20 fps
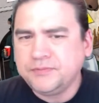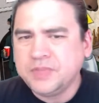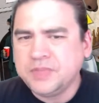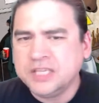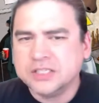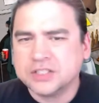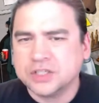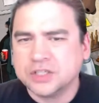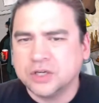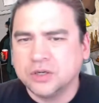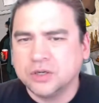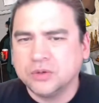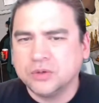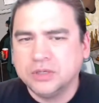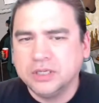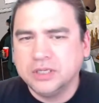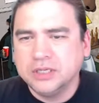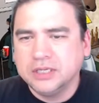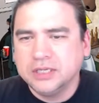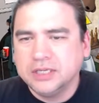So
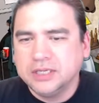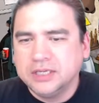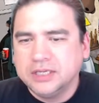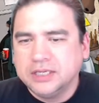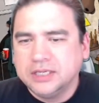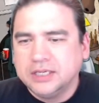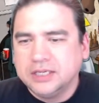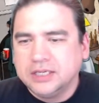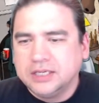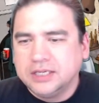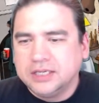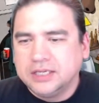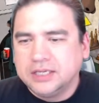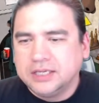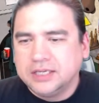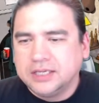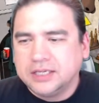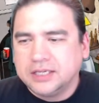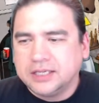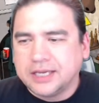
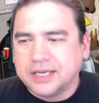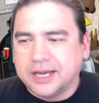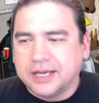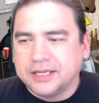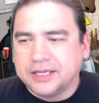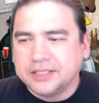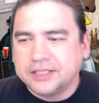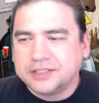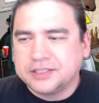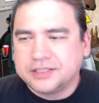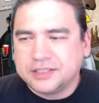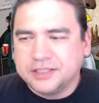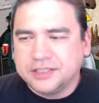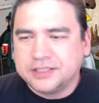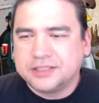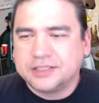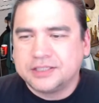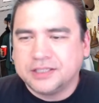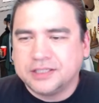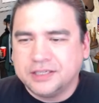yeah,
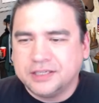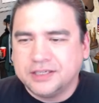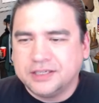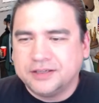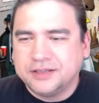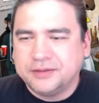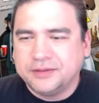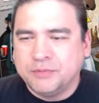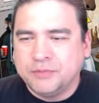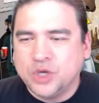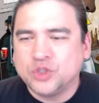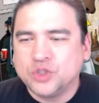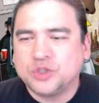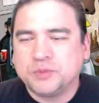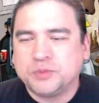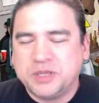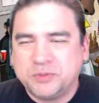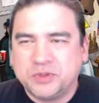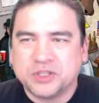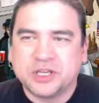it's most
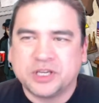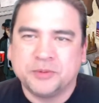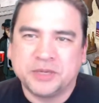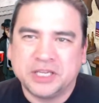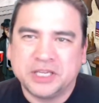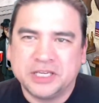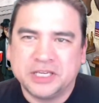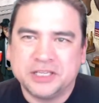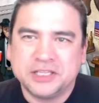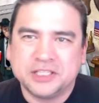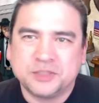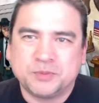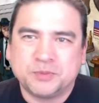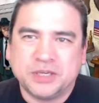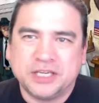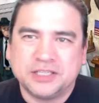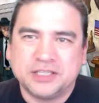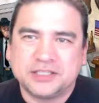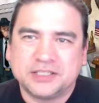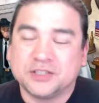people coming into this
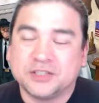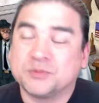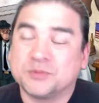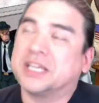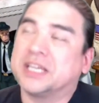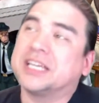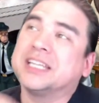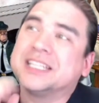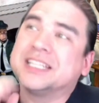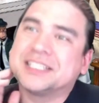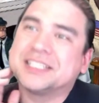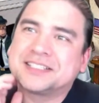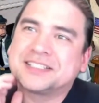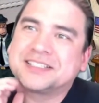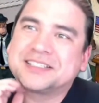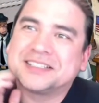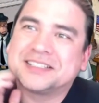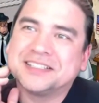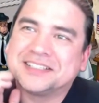space. I was making this